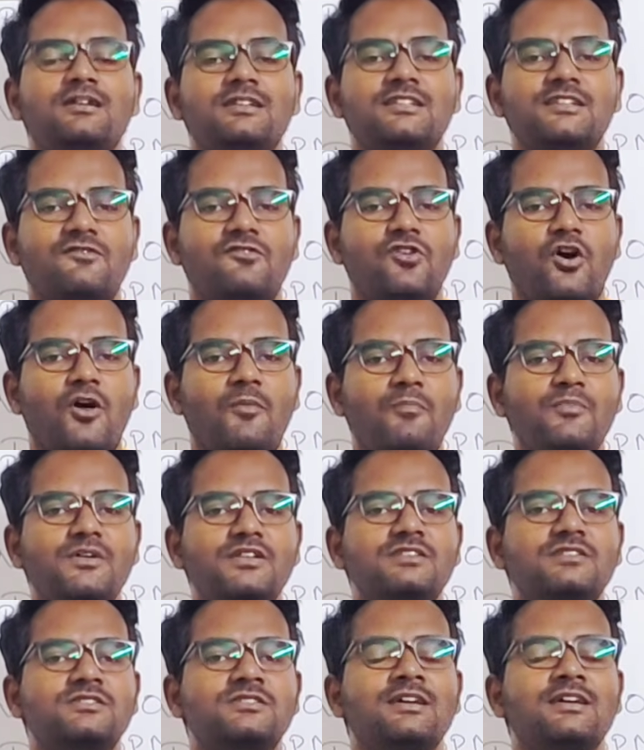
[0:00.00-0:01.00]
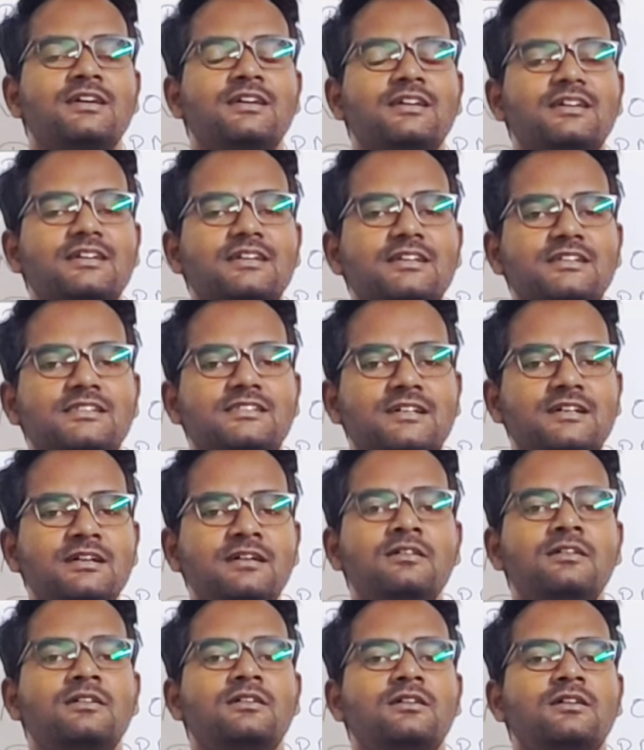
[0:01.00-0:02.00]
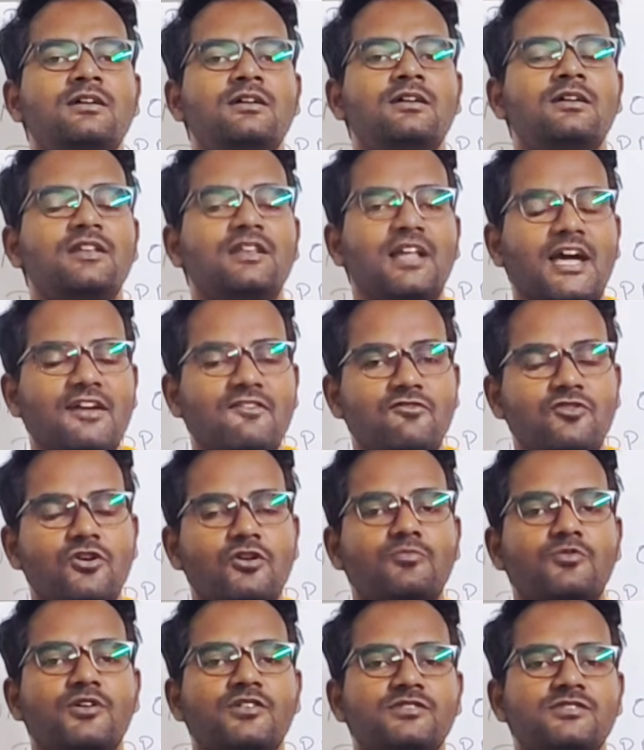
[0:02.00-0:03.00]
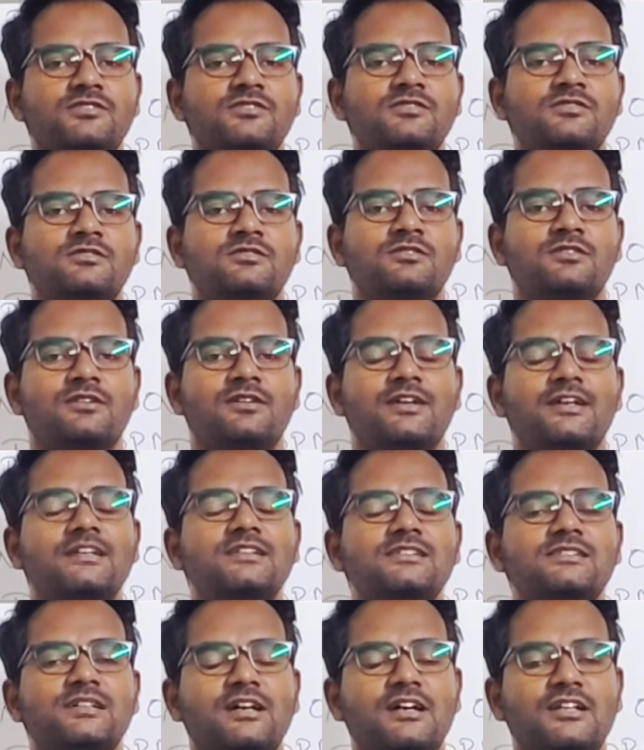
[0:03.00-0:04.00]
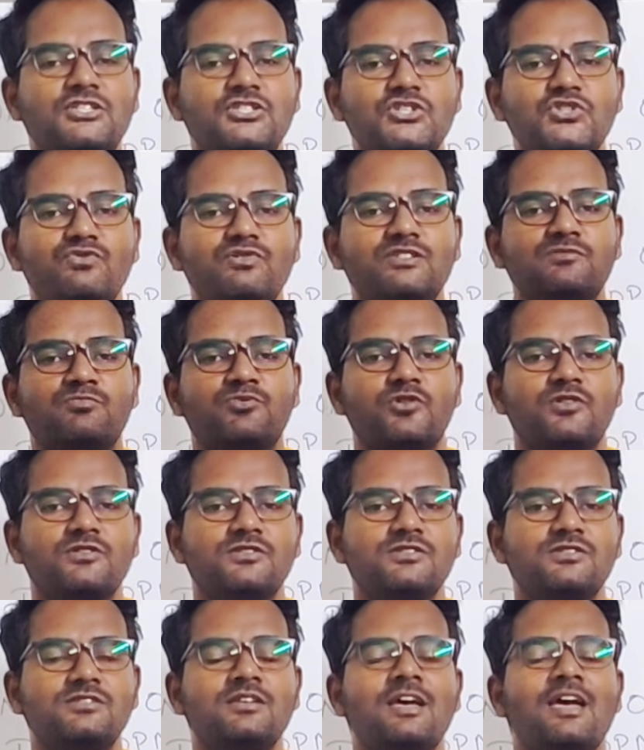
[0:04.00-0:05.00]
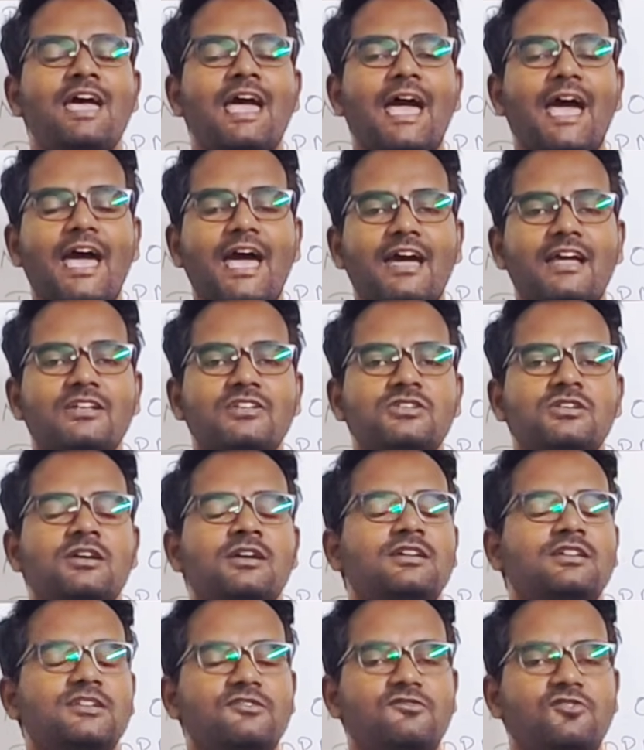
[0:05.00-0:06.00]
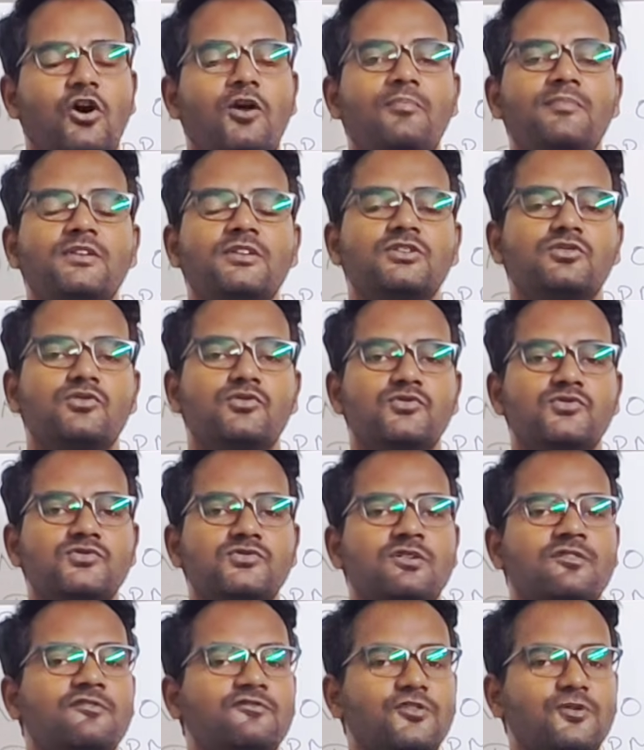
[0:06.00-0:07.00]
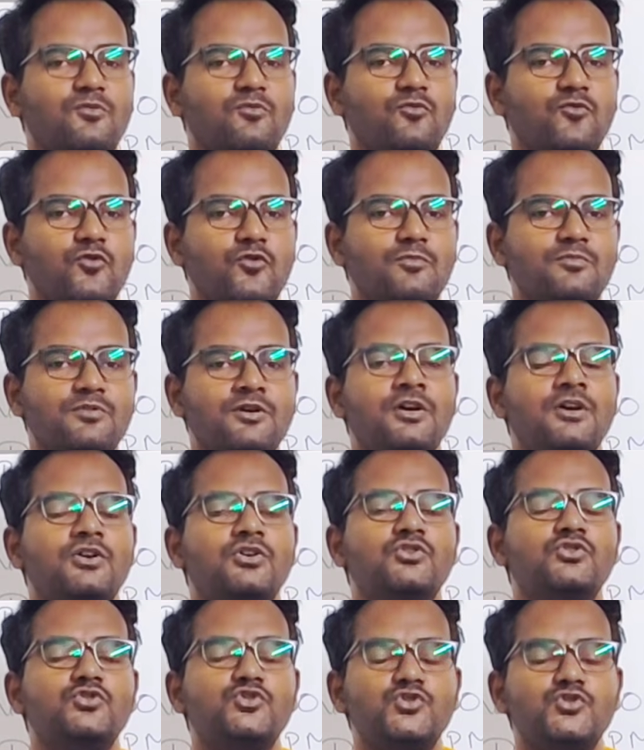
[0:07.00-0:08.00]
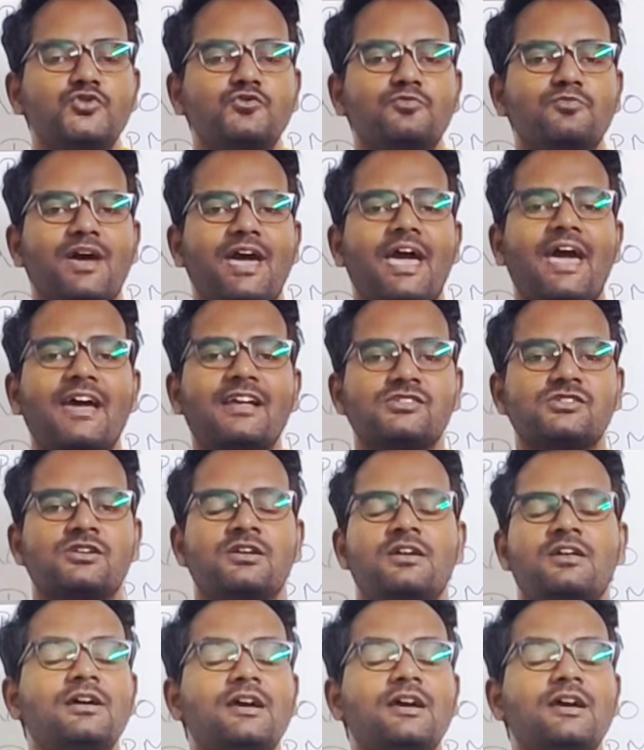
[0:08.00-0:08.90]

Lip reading: Development is a lifelong process, it is a continuous process, and development goes from womb to tomb. And